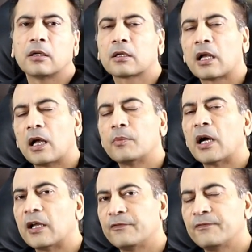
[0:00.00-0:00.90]
carb,
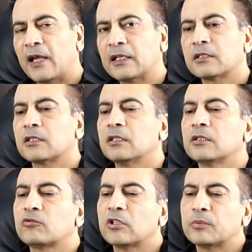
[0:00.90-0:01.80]
high
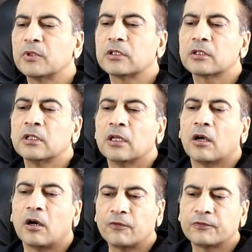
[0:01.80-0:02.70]
fat treatment
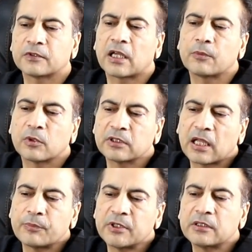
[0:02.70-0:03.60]
of type 1
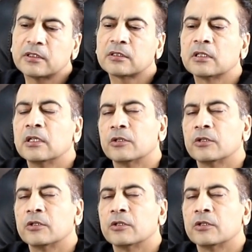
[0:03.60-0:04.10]
diabetes.